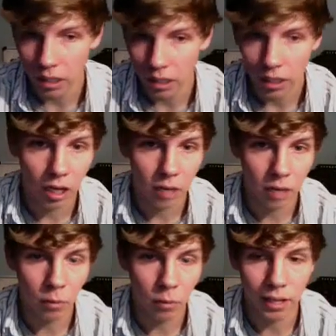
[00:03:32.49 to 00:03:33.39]
um, more
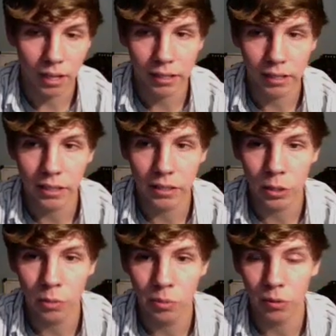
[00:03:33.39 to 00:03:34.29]
than likely you
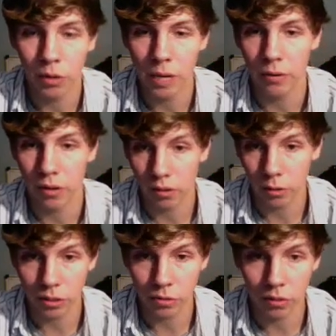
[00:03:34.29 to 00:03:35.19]
put the RAM in wrong or it's
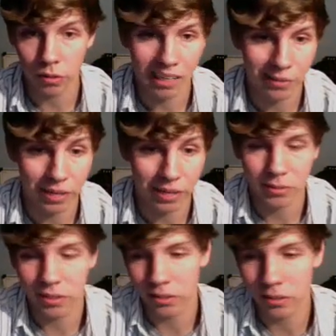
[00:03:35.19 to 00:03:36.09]
the wrong kind of RAM. So